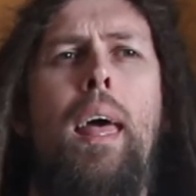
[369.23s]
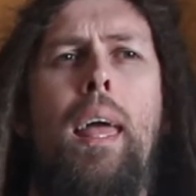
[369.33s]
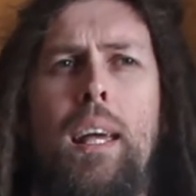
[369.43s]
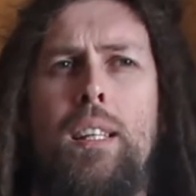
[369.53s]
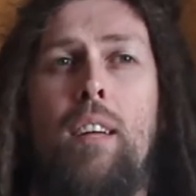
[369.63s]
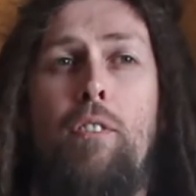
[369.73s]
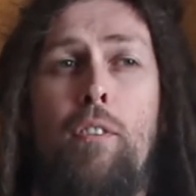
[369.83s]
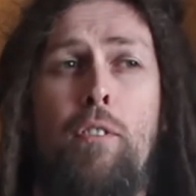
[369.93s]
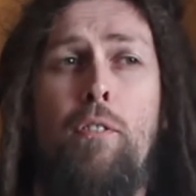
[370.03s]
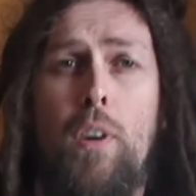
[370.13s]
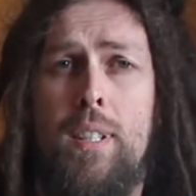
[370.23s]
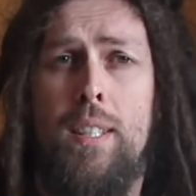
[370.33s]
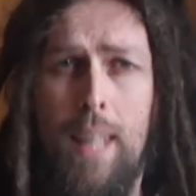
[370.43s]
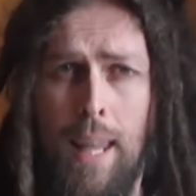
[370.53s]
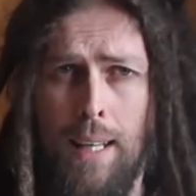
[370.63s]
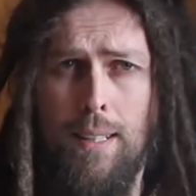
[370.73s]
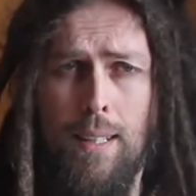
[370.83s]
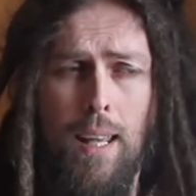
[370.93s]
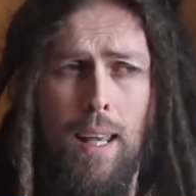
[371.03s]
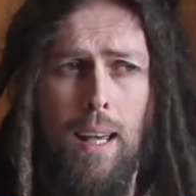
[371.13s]
is that 51st State
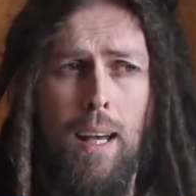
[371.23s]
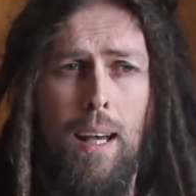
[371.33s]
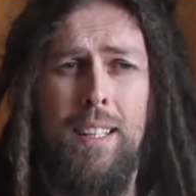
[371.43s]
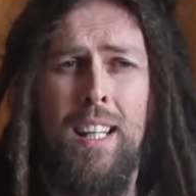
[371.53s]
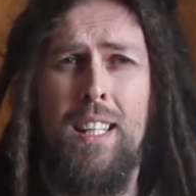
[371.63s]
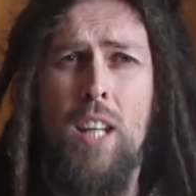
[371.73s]
does